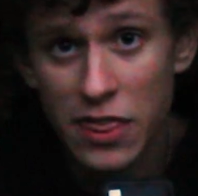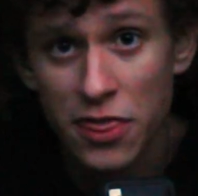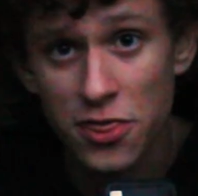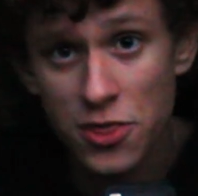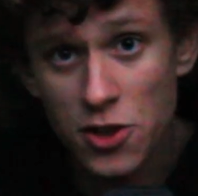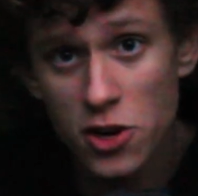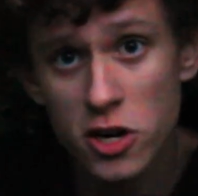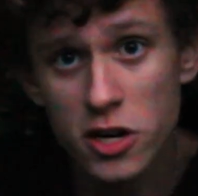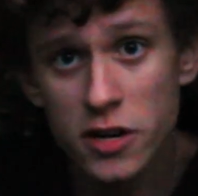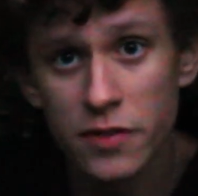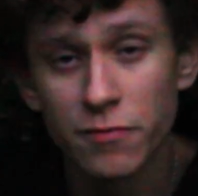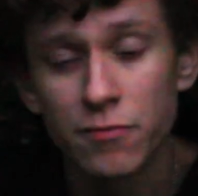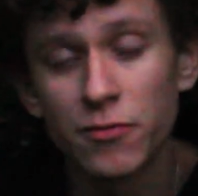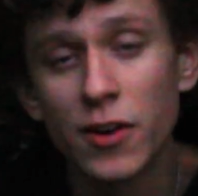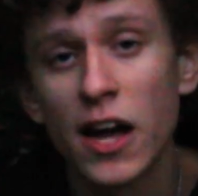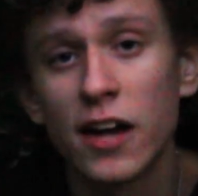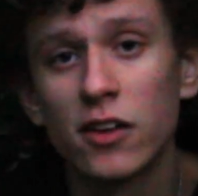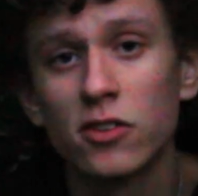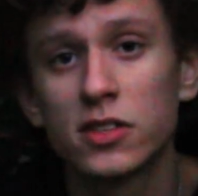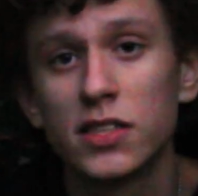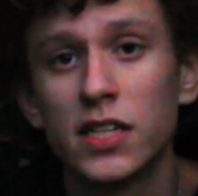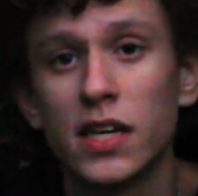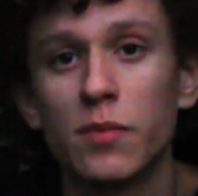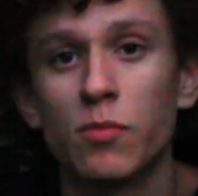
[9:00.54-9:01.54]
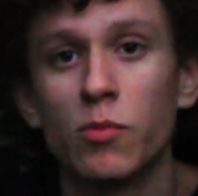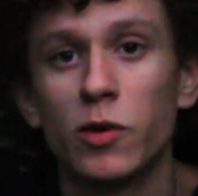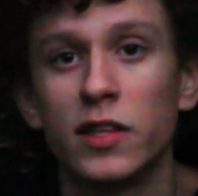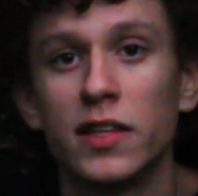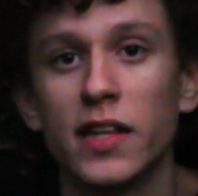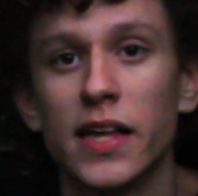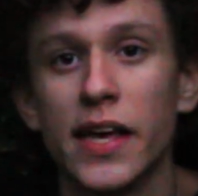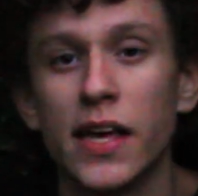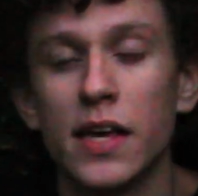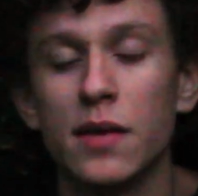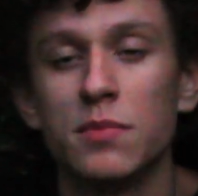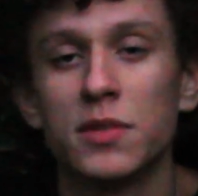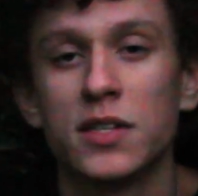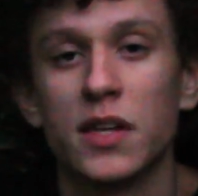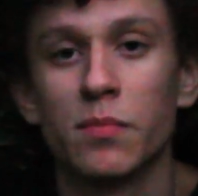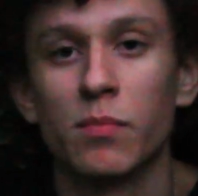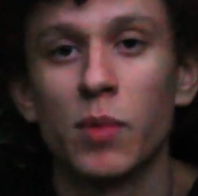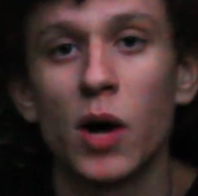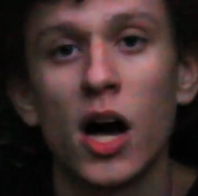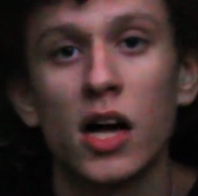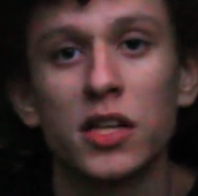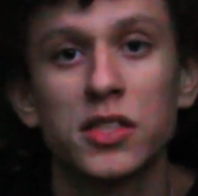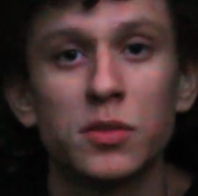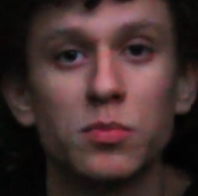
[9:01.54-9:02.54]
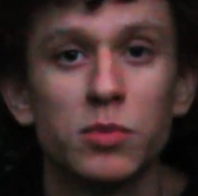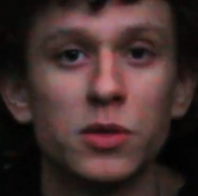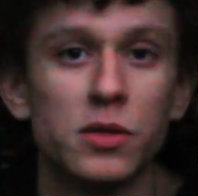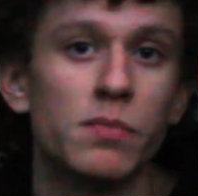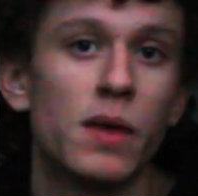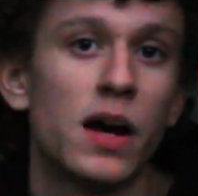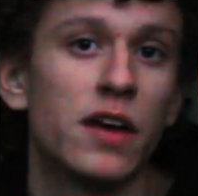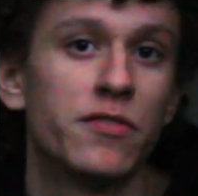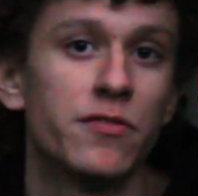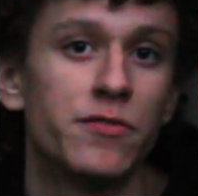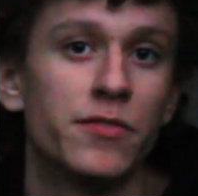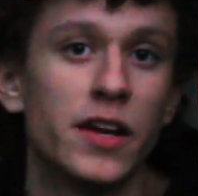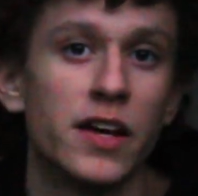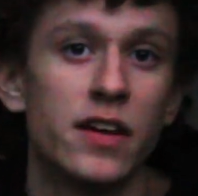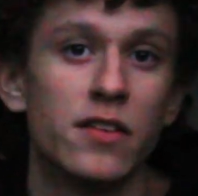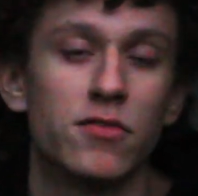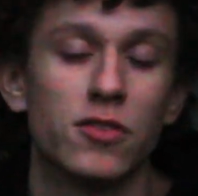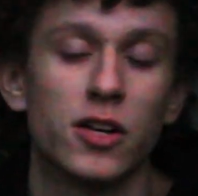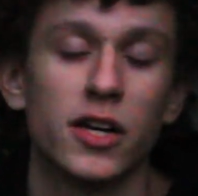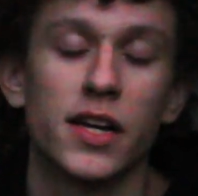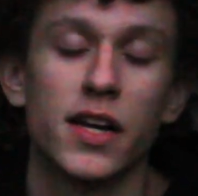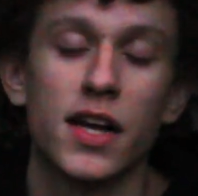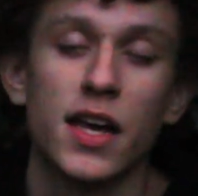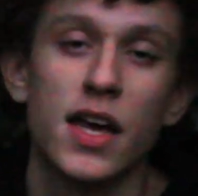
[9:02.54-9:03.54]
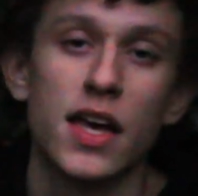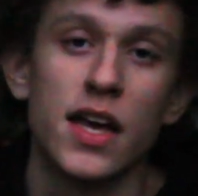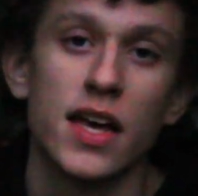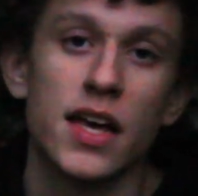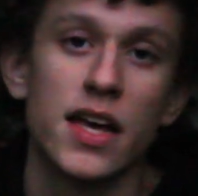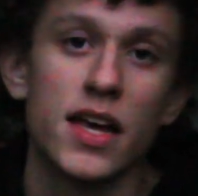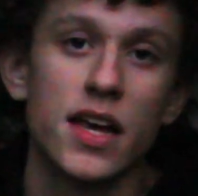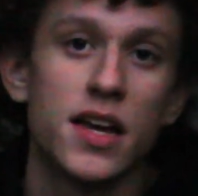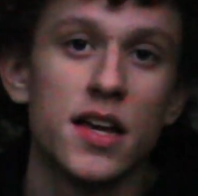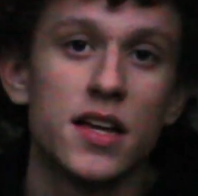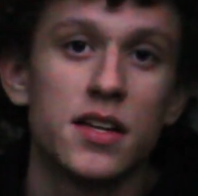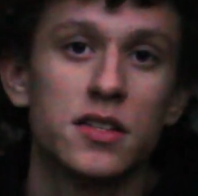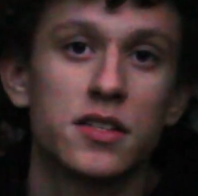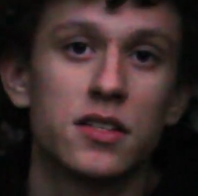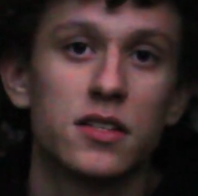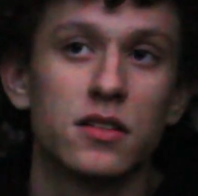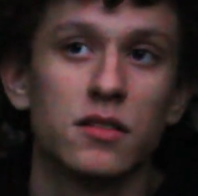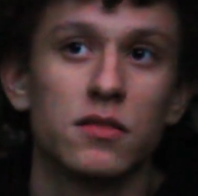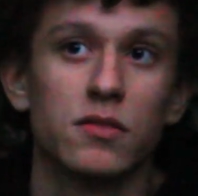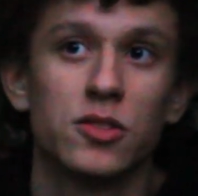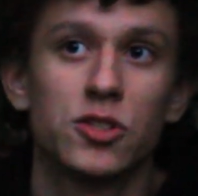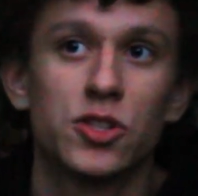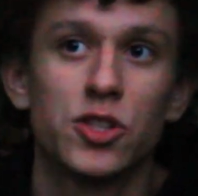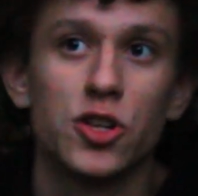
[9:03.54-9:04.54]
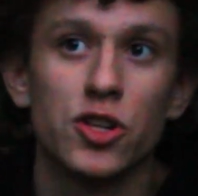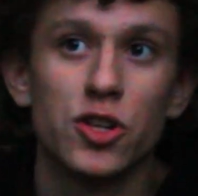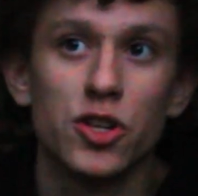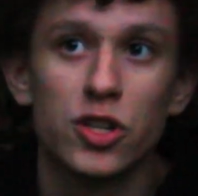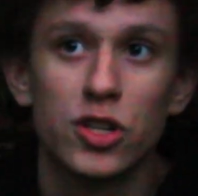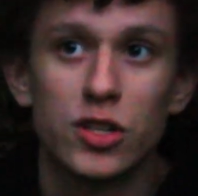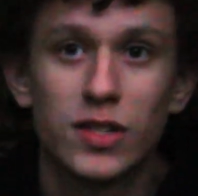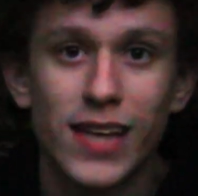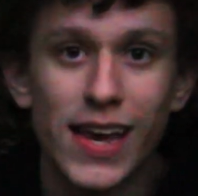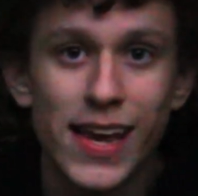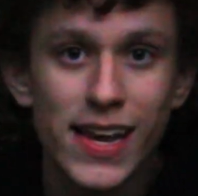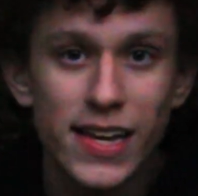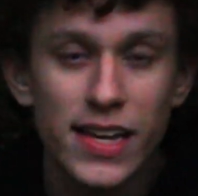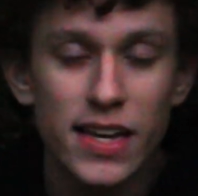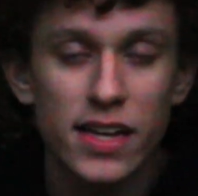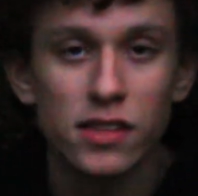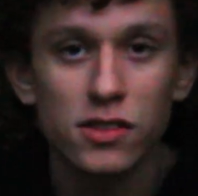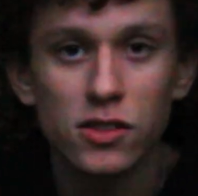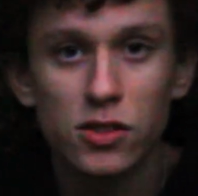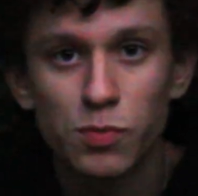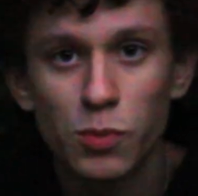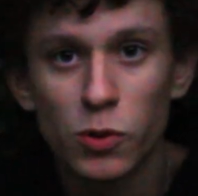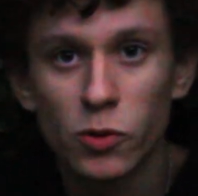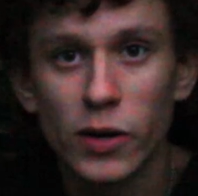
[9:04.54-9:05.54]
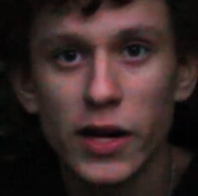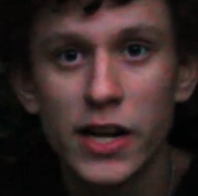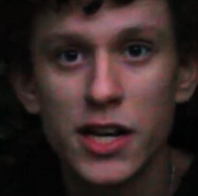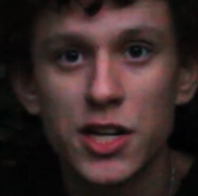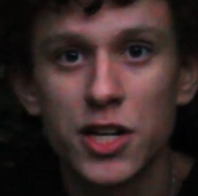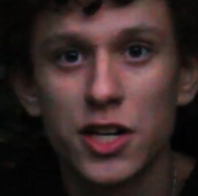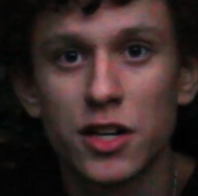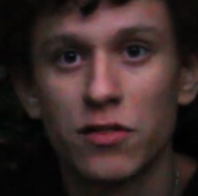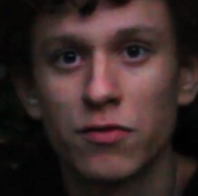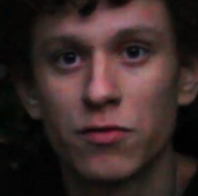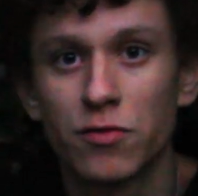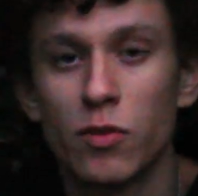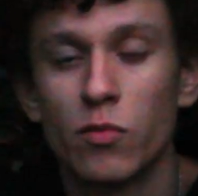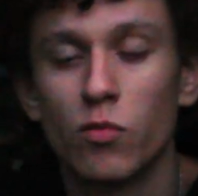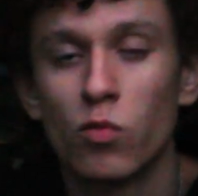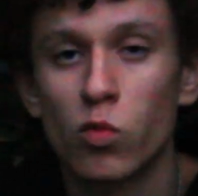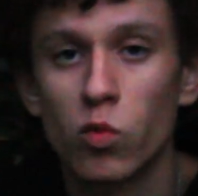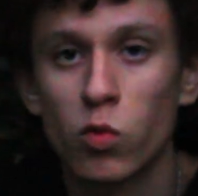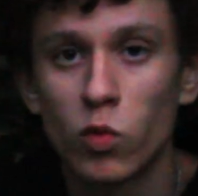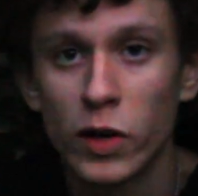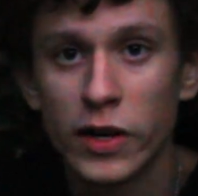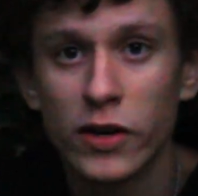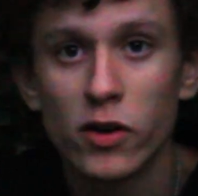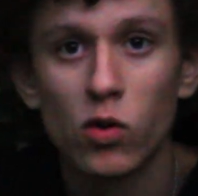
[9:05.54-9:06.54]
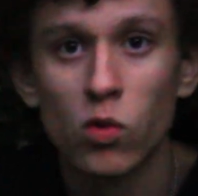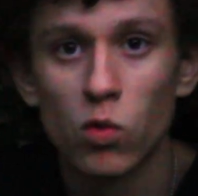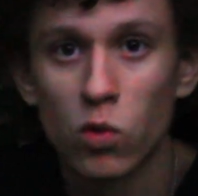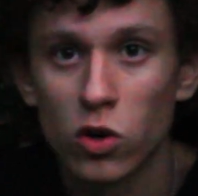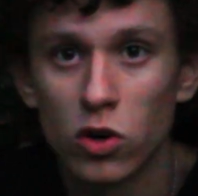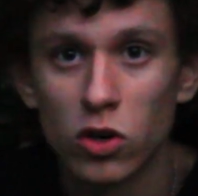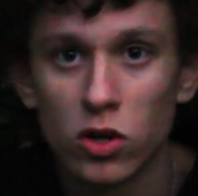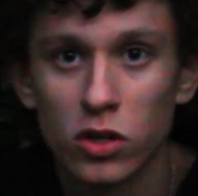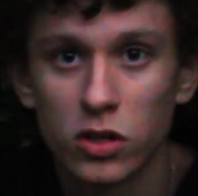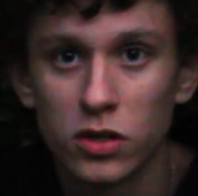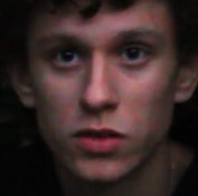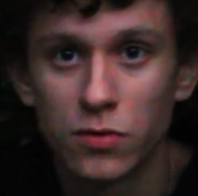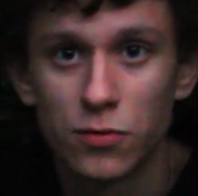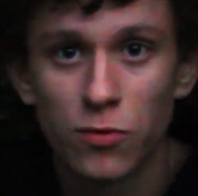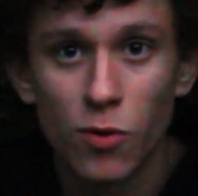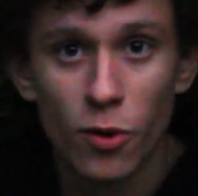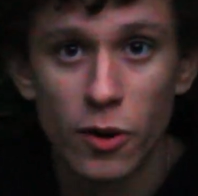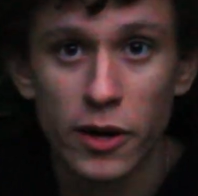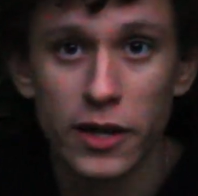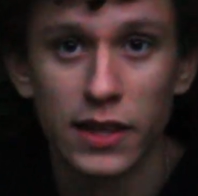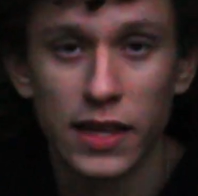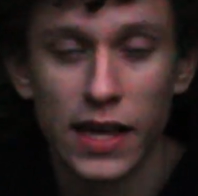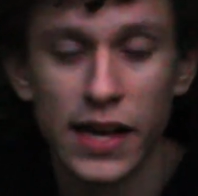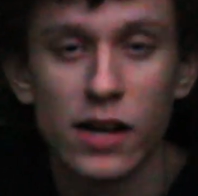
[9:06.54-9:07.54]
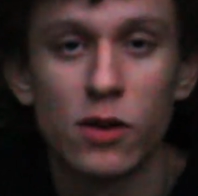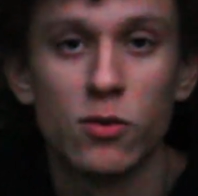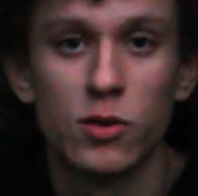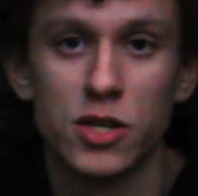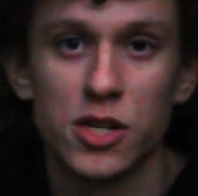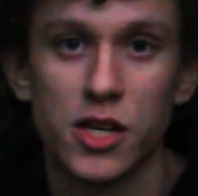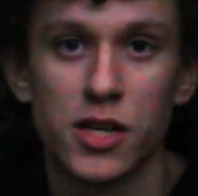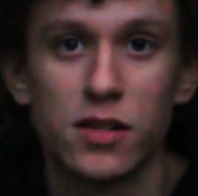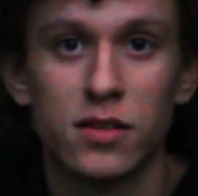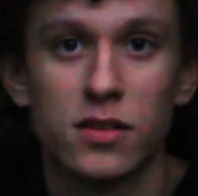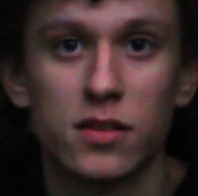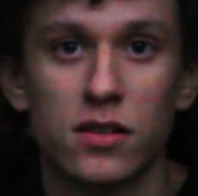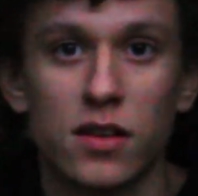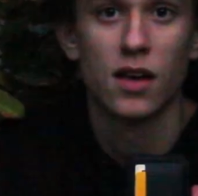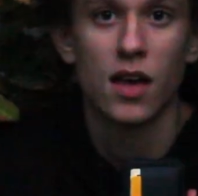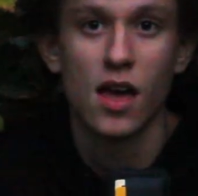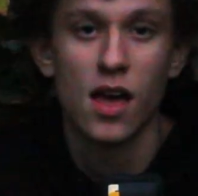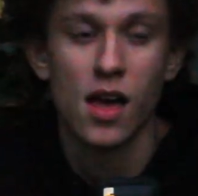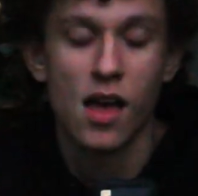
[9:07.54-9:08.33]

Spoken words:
third and final tip with names, and possibly my favorite, is to take inspiration from real world foreign languages.